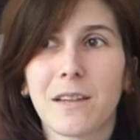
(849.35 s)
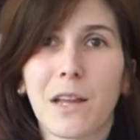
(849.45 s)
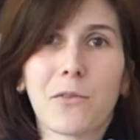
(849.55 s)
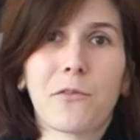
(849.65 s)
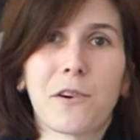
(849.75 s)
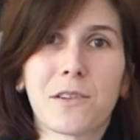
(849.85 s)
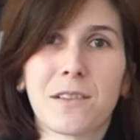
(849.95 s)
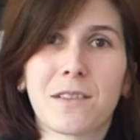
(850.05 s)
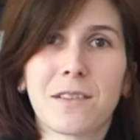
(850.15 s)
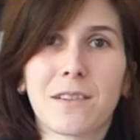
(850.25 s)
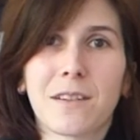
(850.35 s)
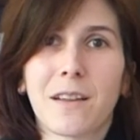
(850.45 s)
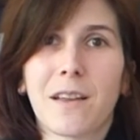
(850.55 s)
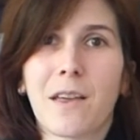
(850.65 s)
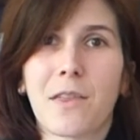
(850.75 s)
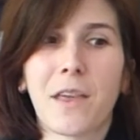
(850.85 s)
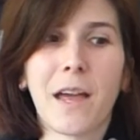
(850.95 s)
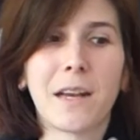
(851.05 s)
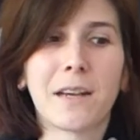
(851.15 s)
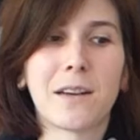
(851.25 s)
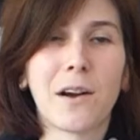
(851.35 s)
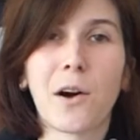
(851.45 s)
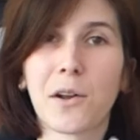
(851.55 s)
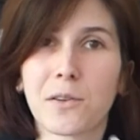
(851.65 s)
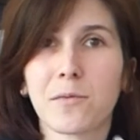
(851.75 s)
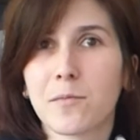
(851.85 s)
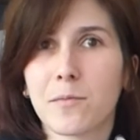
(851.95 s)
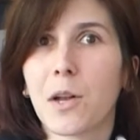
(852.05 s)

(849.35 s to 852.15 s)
at first than on